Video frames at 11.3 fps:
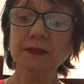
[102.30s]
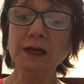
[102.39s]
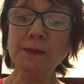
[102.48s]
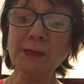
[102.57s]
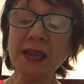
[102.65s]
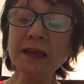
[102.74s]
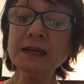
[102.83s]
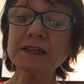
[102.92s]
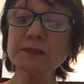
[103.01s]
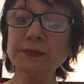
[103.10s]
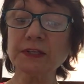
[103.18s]
A man
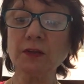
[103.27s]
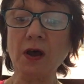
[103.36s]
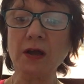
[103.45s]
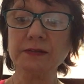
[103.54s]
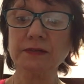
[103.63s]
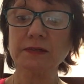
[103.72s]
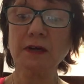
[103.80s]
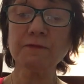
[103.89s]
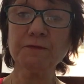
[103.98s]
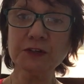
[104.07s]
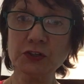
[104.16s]
has been lost,
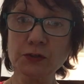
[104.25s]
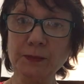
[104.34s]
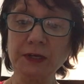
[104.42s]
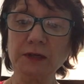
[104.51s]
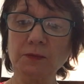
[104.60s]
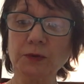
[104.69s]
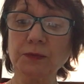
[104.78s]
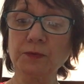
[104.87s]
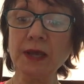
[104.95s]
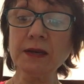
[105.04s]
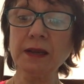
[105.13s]
a fisherman with
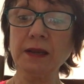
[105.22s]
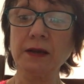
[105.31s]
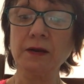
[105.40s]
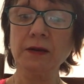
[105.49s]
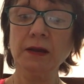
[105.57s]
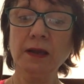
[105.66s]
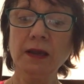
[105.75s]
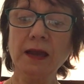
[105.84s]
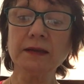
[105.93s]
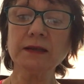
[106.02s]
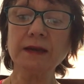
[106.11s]
red hair
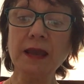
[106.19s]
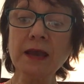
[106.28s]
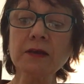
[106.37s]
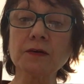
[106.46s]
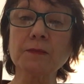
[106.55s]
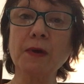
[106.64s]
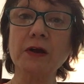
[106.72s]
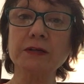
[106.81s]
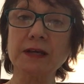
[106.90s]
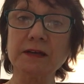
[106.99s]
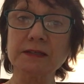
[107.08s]
and an anchor
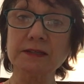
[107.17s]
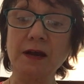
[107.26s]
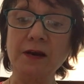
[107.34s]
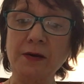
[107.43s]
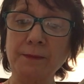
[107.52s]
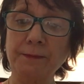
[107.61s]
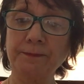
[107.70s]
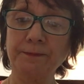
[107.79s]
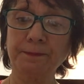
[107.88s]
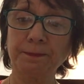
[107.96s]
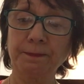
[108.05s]
marked on his arm.
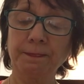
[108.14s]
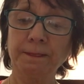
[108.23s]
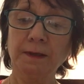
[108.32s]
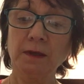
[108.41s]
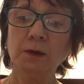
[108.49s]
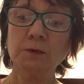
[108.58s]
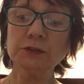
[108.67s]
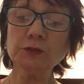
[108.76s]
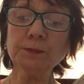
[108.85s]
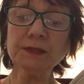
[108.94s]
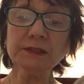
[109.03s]

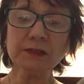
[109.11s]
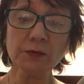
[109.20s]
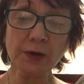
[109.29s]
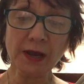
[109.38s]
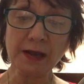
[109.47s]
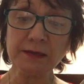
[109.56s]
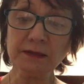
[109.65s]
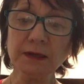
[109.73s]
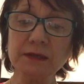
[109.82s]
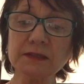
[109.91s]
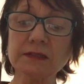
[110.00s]
Would you be so
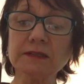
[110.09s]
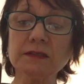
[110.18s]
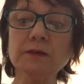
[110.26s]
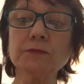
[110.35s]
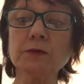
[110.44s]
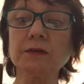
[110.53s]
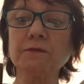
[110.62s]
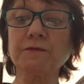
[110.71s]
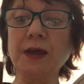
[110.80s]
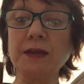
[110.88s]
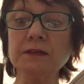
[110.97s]
kind as to see if you can
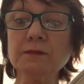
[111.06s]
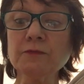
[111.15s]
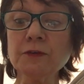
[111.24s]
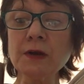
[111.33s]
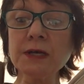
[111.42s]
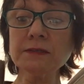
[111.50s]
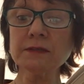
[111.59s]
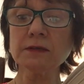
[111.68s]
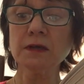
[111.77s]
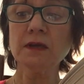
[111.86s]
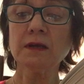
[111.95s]
find him for
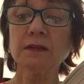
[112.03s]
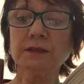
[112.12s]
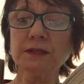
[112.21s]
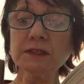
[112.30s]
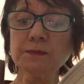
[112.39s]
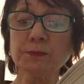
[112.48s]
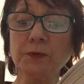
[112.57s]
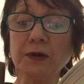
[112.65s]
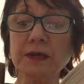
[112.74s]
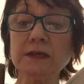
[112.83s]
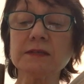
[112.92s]
us? This
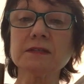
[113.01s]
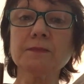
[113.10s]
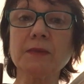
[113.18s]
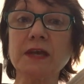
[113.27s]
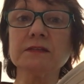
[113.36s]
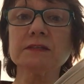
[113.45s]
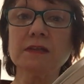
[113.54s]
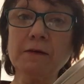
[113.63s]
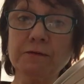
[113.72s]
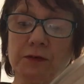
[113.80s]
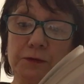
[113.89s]
boy is the man's
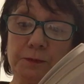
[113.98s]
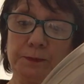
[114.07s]
nephew.